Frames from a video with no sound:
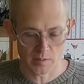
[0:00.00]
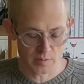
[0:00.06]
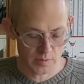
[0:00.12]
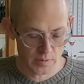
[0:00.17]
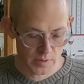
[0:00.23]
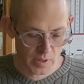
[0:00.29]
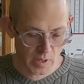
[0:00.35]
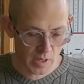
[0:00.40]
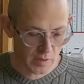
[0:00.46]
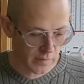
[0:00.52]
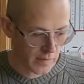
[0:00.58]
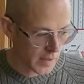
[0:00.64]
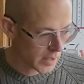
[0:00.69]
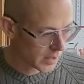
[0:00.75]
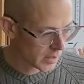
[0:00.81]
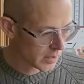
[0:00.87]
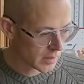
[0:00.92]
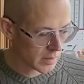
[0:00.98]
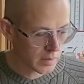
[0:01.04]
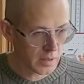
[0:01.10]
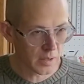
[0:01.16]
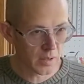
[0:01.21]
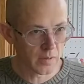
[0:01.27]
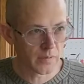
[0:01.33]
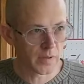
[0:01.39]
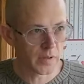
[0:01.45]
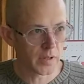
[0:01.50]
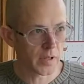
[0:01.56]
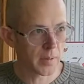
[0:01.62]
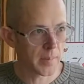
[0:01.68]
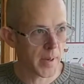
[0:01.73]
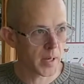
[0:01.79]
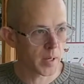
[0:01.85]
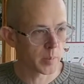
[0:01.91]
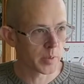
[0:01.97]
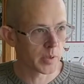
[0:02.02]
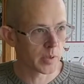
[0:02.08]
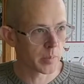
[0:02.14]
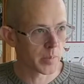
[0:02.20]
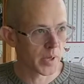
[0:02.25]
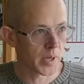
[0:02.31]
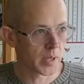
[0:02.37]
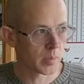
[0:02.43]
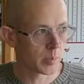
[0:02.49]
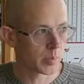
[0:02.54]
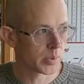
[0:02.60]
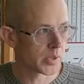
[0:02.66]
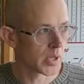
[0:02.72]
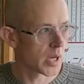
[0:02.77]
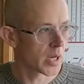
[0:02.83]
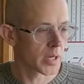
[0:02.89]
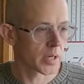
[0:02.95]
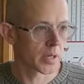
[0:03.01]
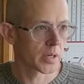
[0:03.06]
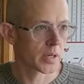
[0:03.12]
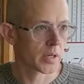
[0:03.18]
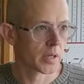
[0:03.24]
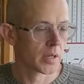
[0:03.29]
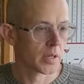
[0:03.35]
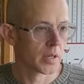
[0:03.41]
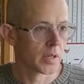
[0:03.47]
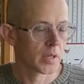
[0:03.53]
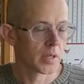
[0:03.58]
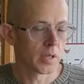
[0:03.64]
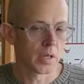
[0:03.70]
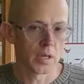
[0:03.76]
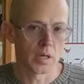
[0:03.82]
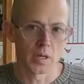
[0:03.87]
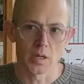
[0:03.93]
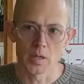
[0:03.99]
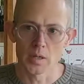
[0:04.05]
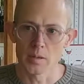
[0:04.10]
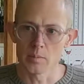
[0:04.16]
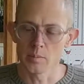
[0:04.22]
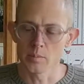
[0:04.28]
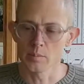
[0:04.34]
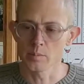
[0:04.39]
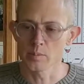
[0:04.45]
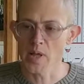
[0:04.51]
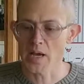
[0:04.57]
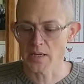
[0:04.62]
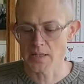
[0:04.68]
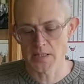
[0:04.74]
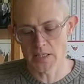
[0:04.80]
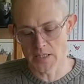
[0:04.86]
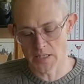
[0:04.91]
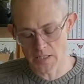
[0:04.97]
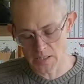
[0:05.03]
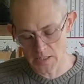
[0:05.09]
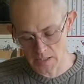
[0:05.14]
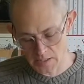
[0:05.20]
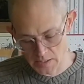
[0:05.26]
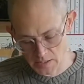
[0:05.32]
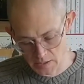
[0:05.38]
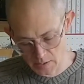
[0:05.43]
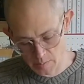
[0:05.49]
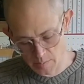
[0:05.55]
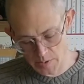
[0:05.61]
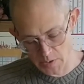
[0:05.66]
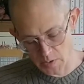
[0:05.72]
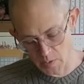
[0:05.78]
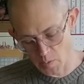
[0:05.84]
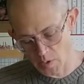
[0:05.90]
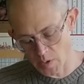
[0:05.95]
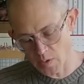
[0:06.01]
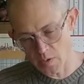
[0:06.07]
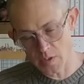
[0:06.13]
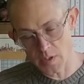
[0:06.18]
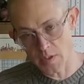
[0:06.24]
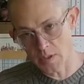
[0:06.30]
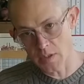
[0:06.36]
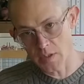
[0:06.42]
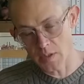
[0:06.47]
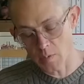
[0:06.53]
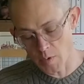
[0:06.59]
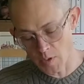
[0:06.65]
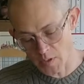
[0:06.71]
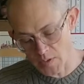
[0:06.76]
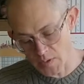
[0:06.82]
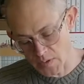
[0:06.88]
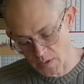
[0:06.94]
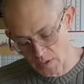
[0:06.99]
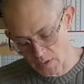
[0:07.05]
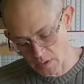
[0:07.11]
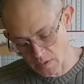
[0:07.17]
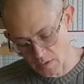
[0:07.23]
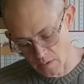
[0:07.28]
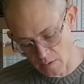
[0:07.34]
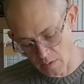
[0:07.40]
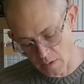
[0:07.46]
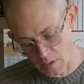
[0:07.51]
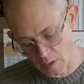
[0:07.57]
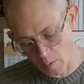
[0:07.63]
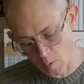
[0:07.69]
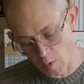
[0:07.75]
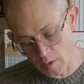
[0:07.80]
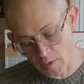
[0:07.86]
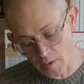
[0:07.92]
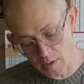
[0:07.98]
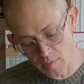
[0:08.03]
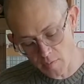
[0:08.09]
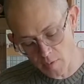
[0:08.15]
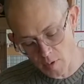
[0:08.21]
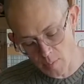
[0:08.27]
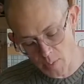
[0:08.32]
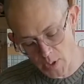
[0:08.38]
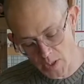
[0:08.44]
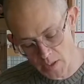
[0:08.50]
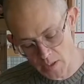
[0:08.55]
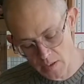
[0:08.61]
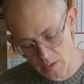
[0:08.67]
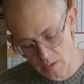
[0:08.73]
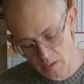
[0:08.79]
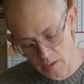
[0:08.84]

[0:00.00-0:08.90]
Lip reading: Just kind of like, if you think about a pure bud pluck black tea, they tend to be sweeter than the ones that are like one leaf, one bud.